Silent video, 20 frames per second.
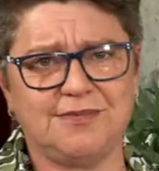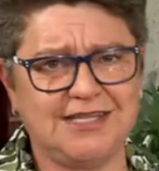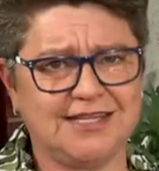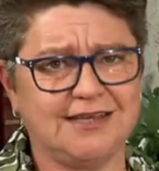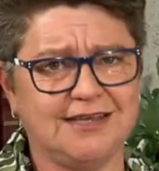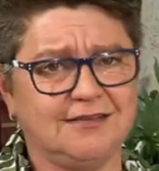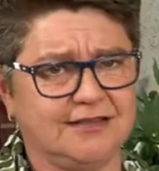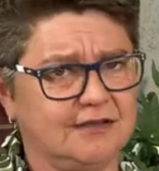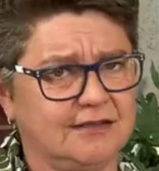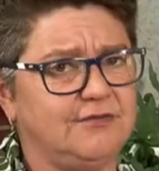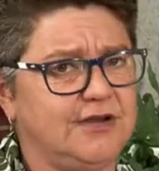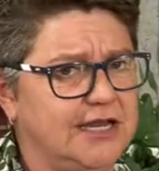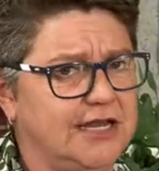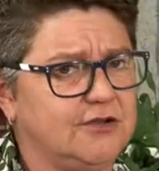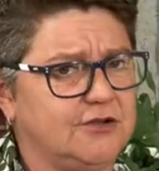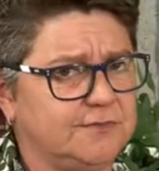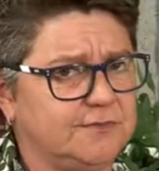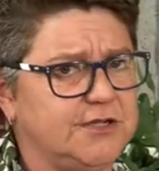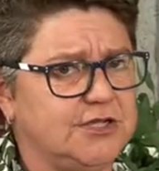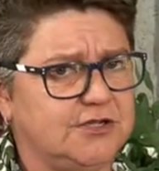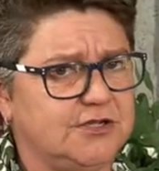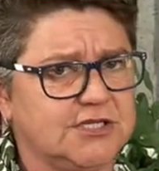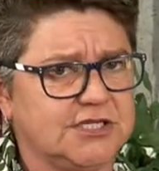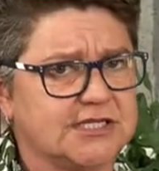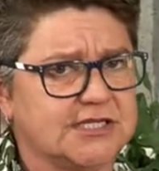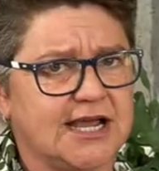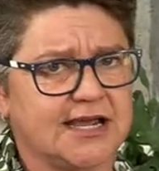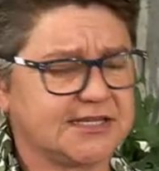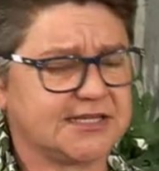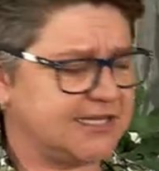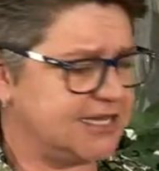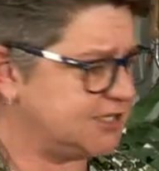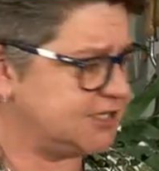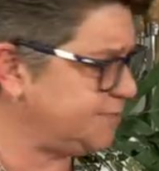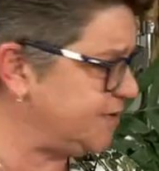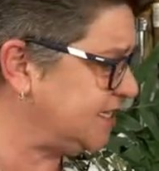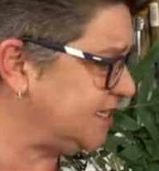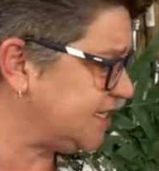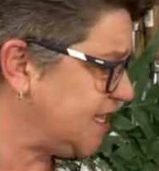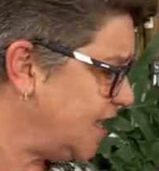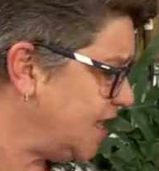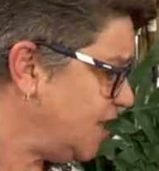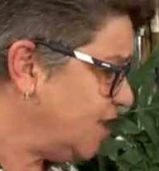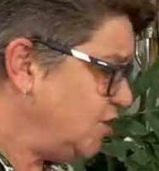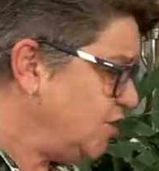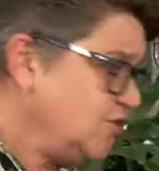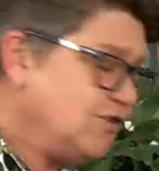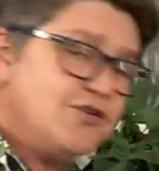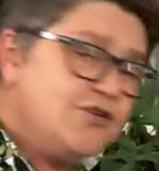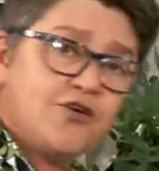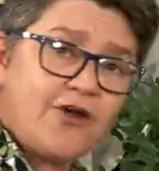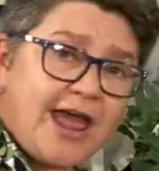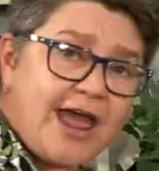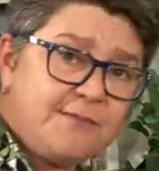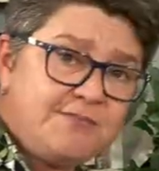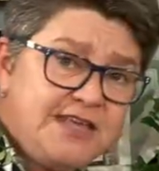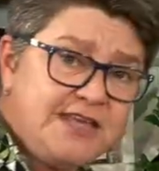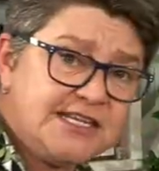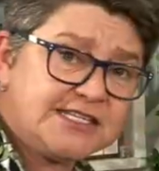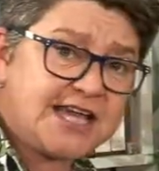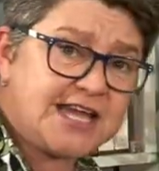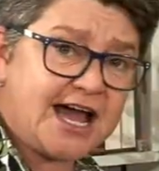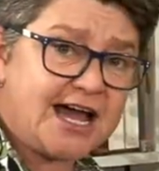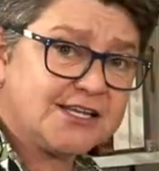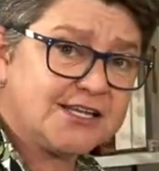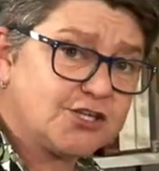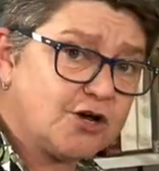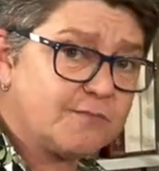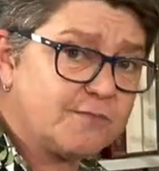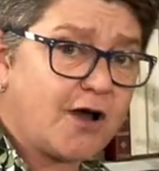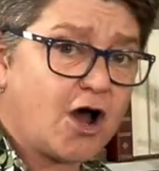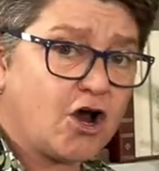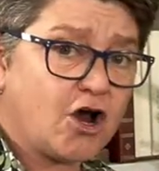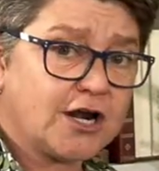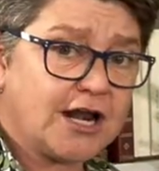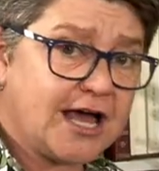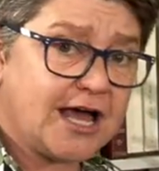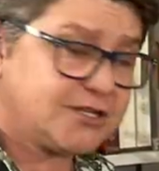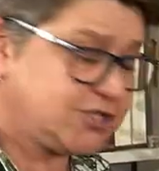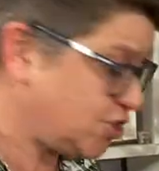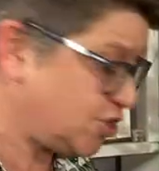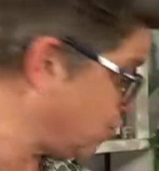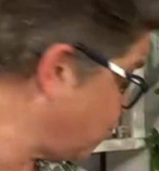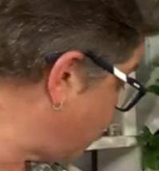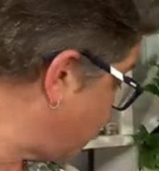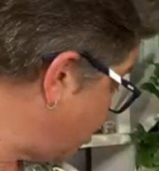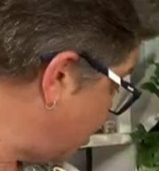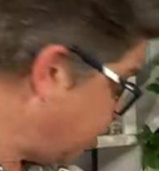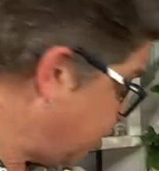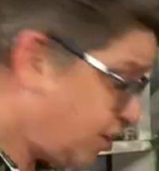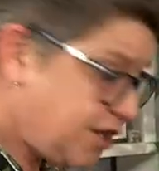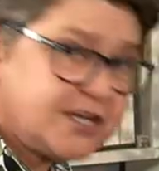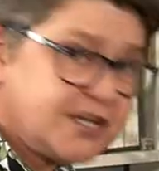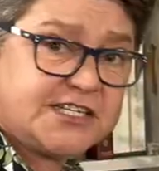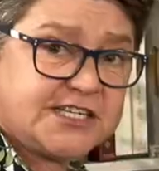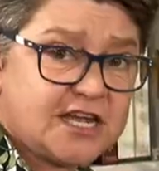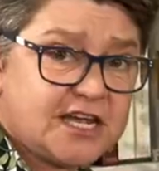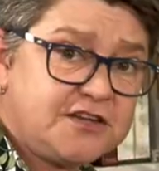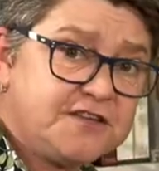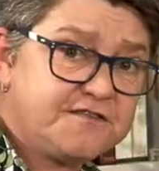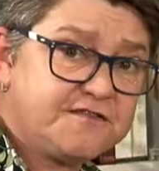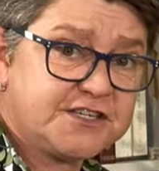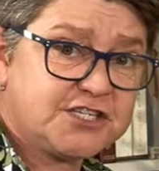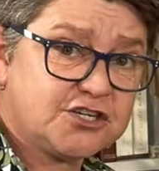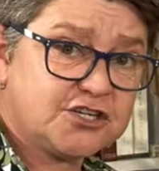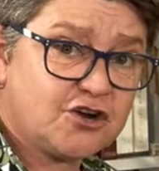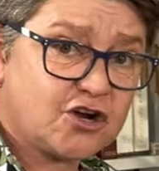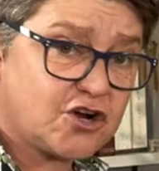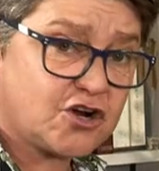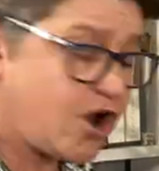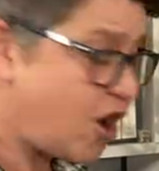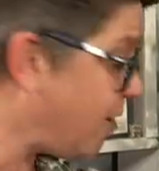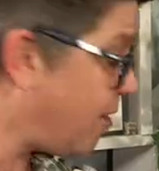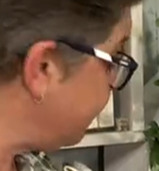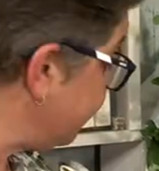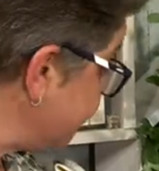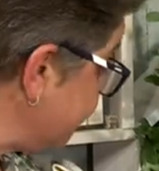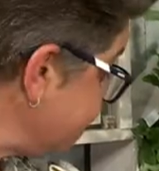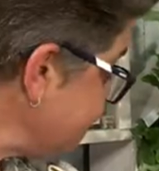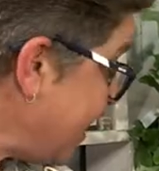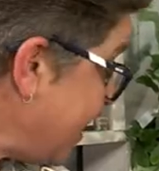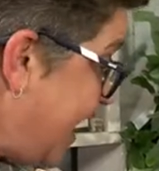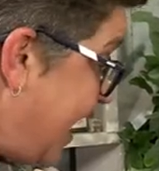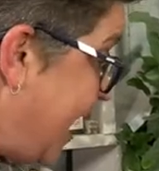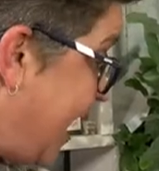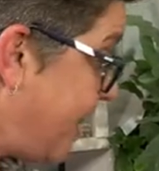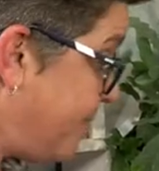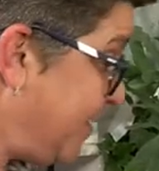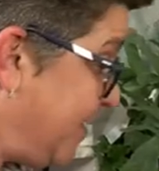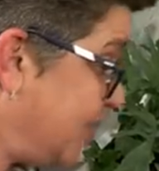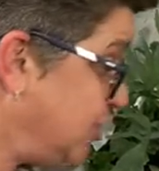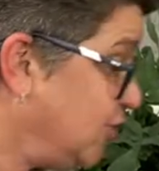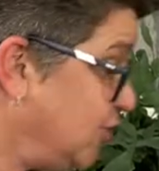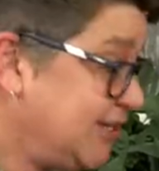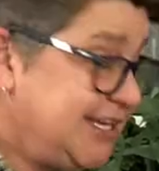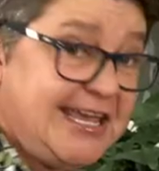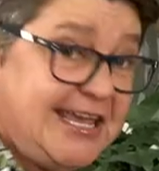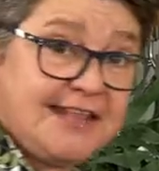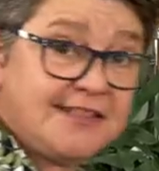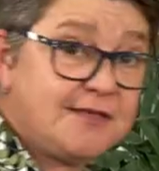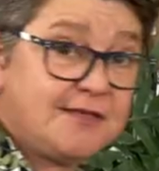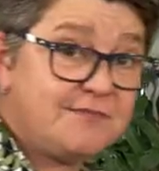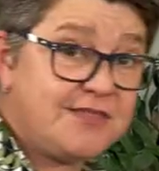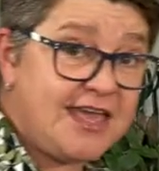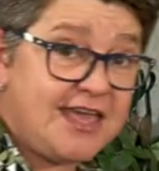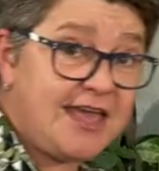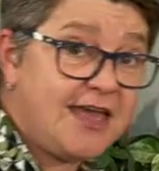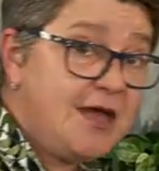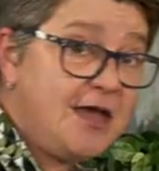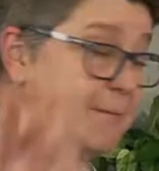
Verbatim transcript: mean, they, they really could be used as like a centerpiece. You can grab these guys on my online store. Go to tanyavisser.com, um, and you can get them there.